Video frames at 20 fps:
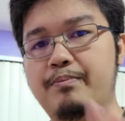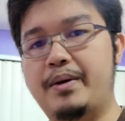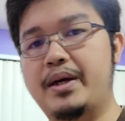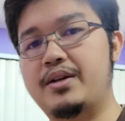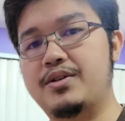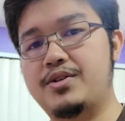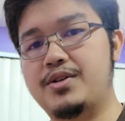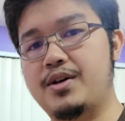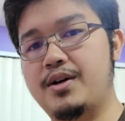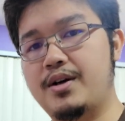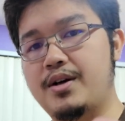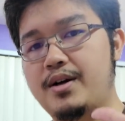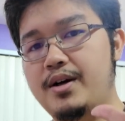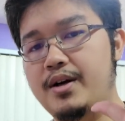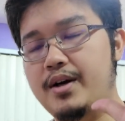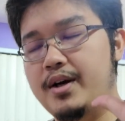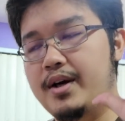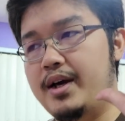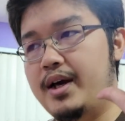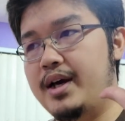
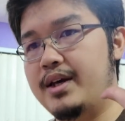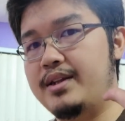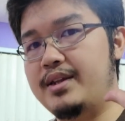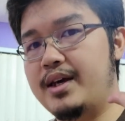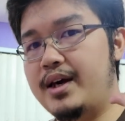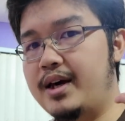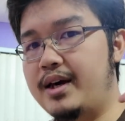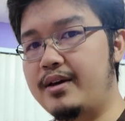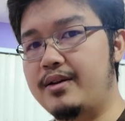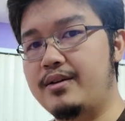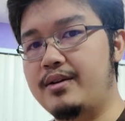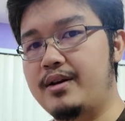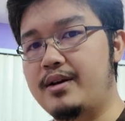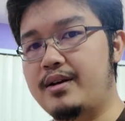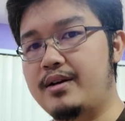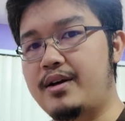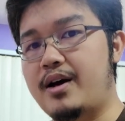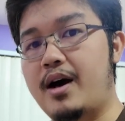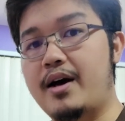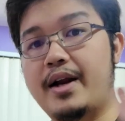picture and
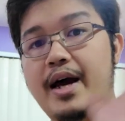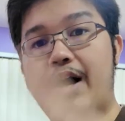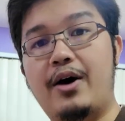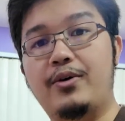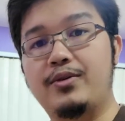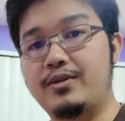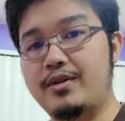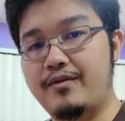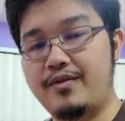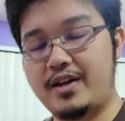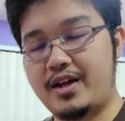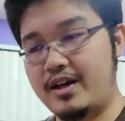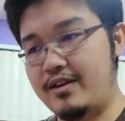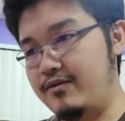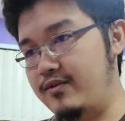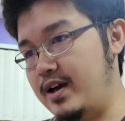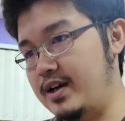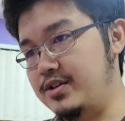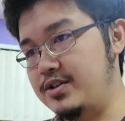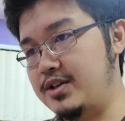then got out of the
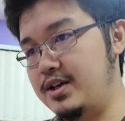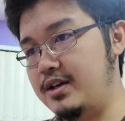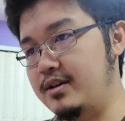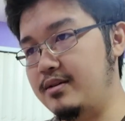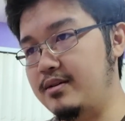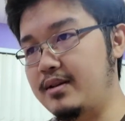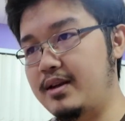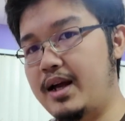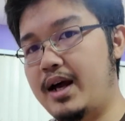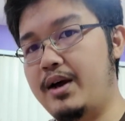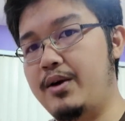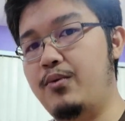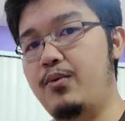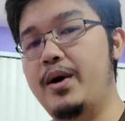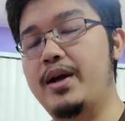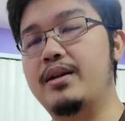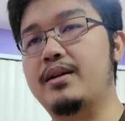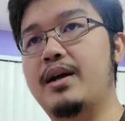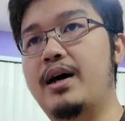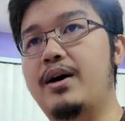convention. I
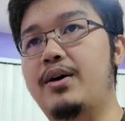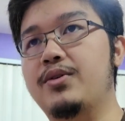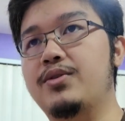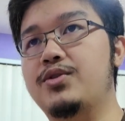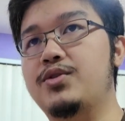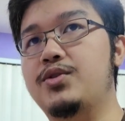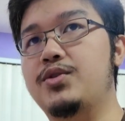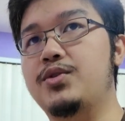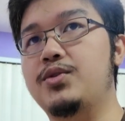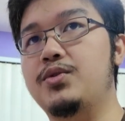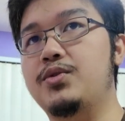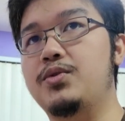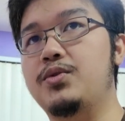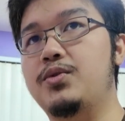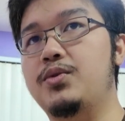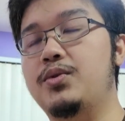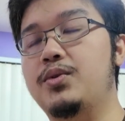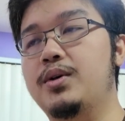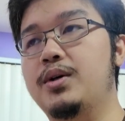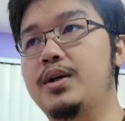went out
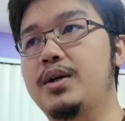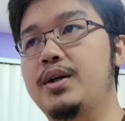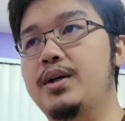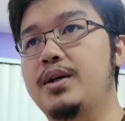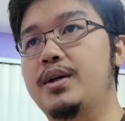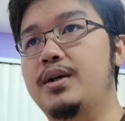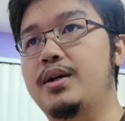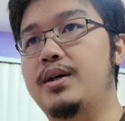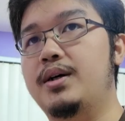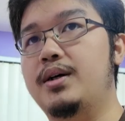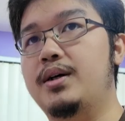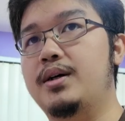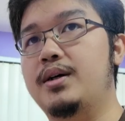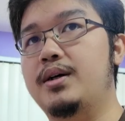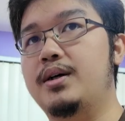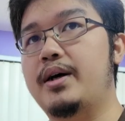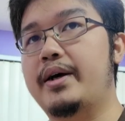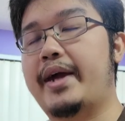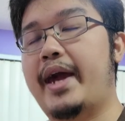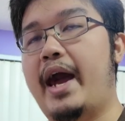to
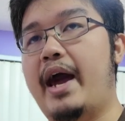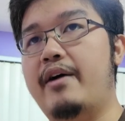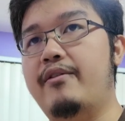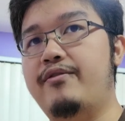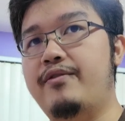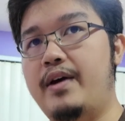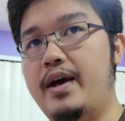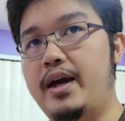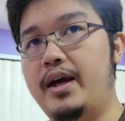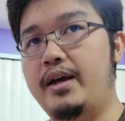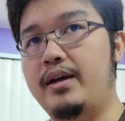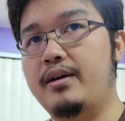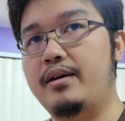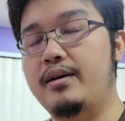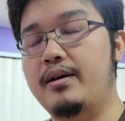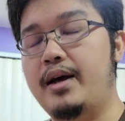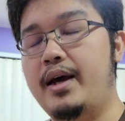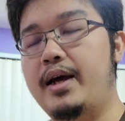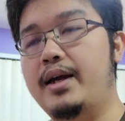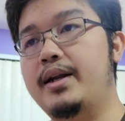a
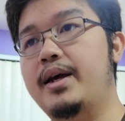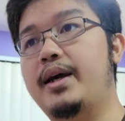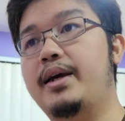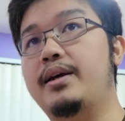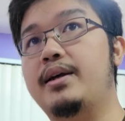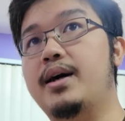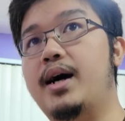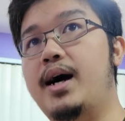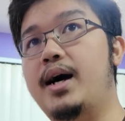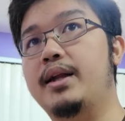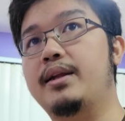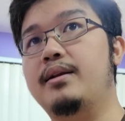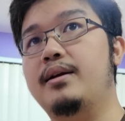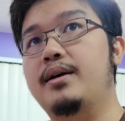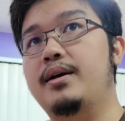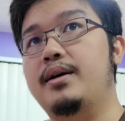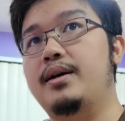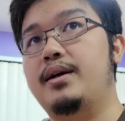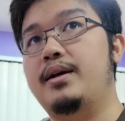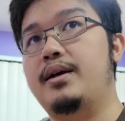cafe and I got
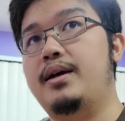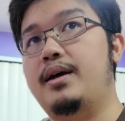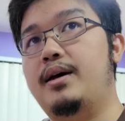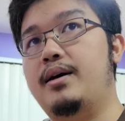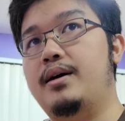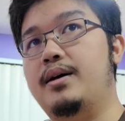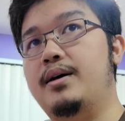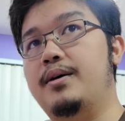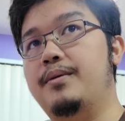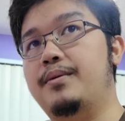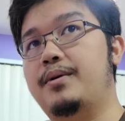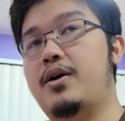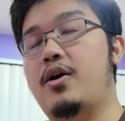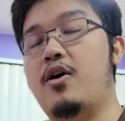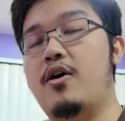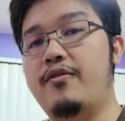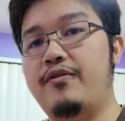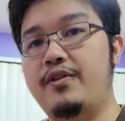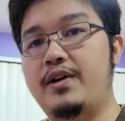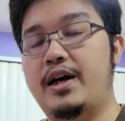
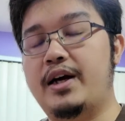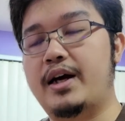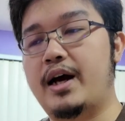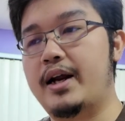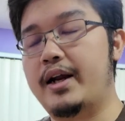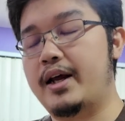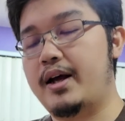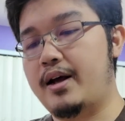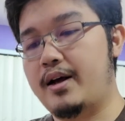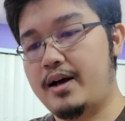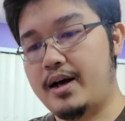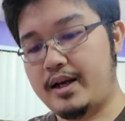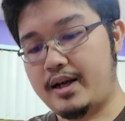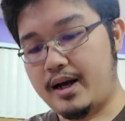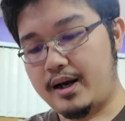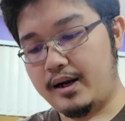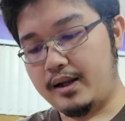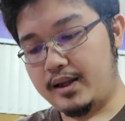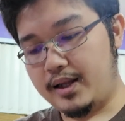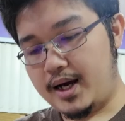coffee. I got
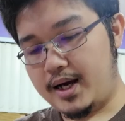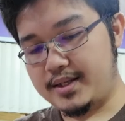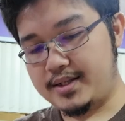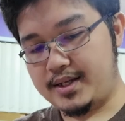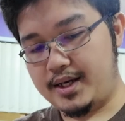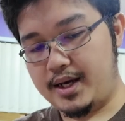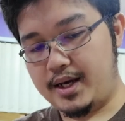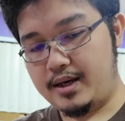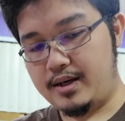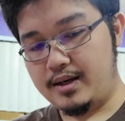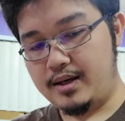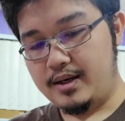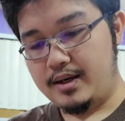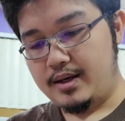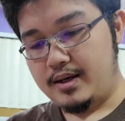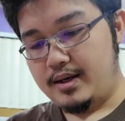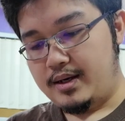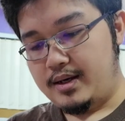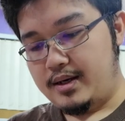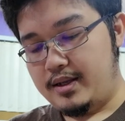a latte
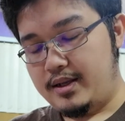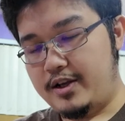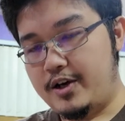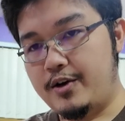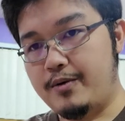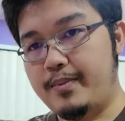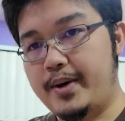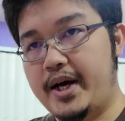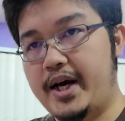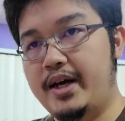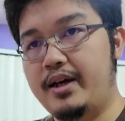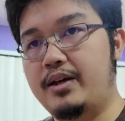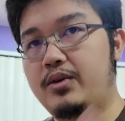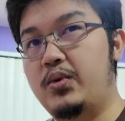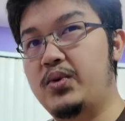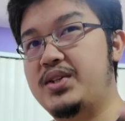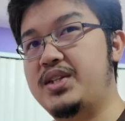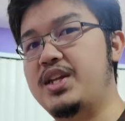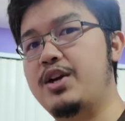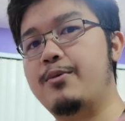nearby. It
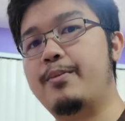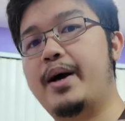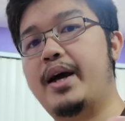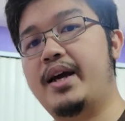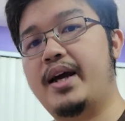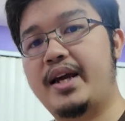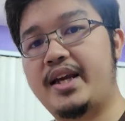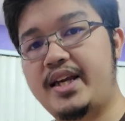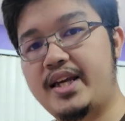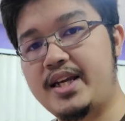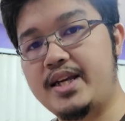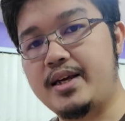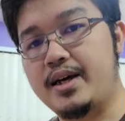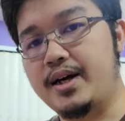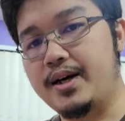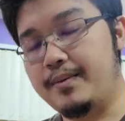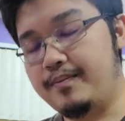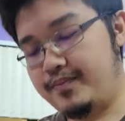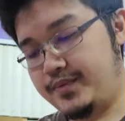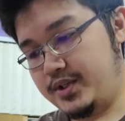was nearby
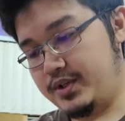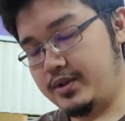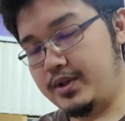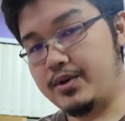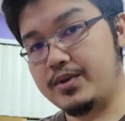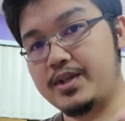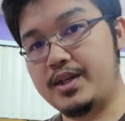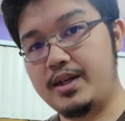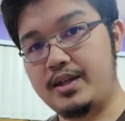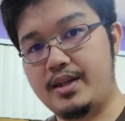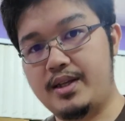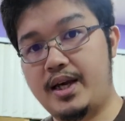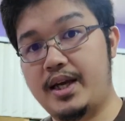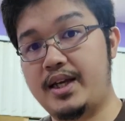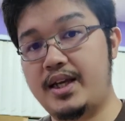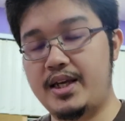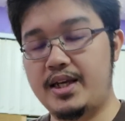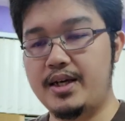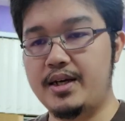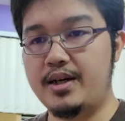IKEA, so there's an
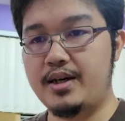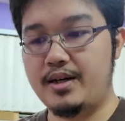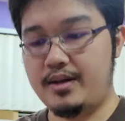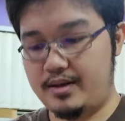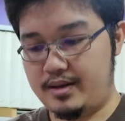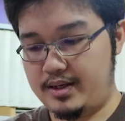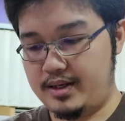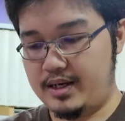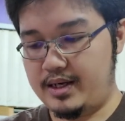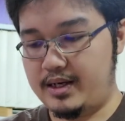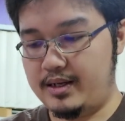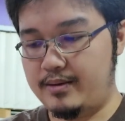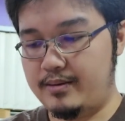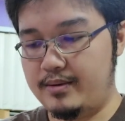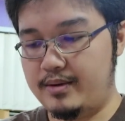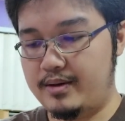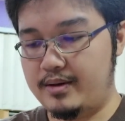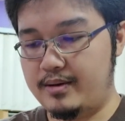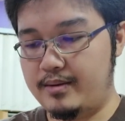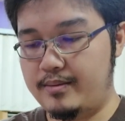IKEA
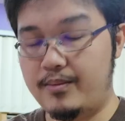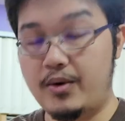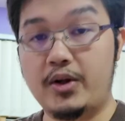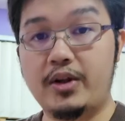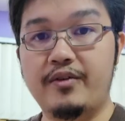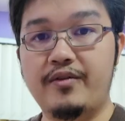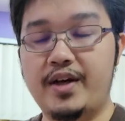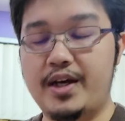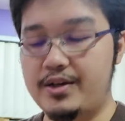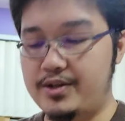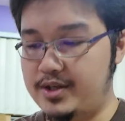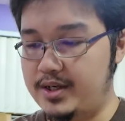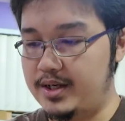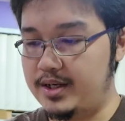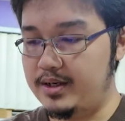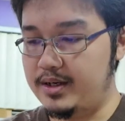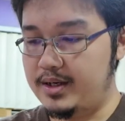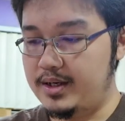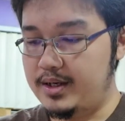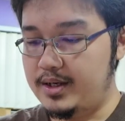in Mall of
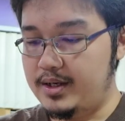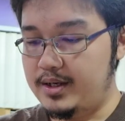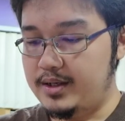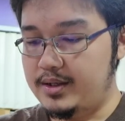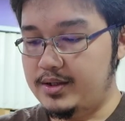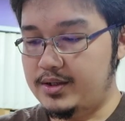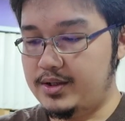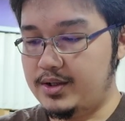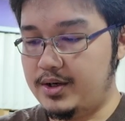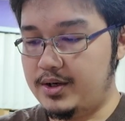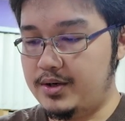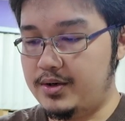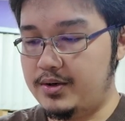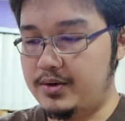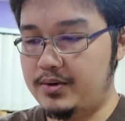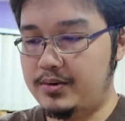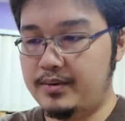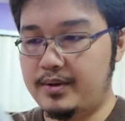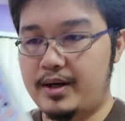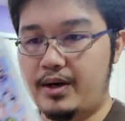Asia.
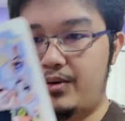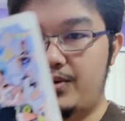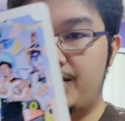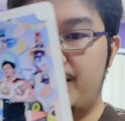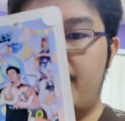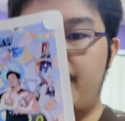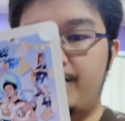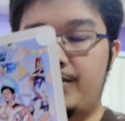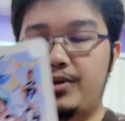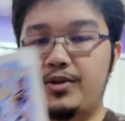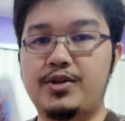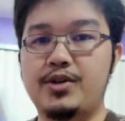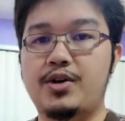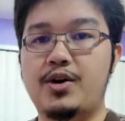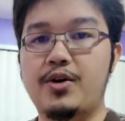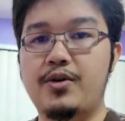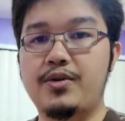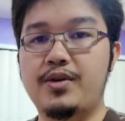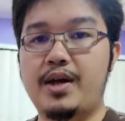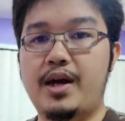So I was able to
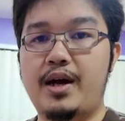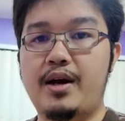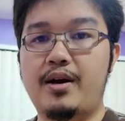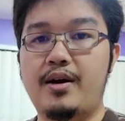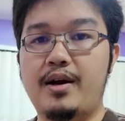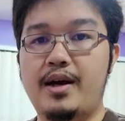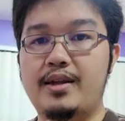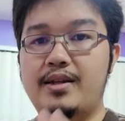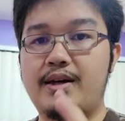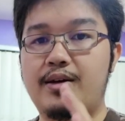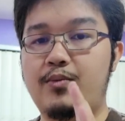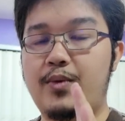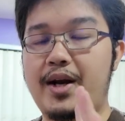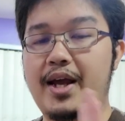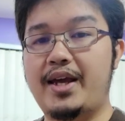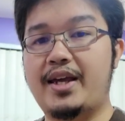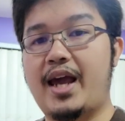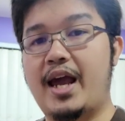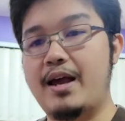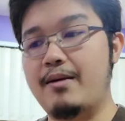go there, and then when
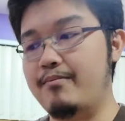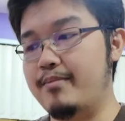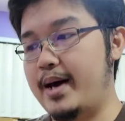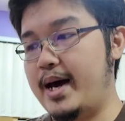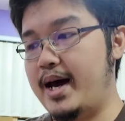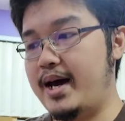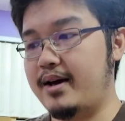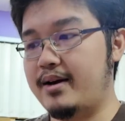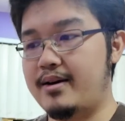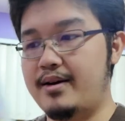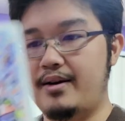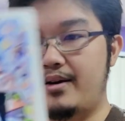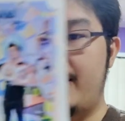I came back,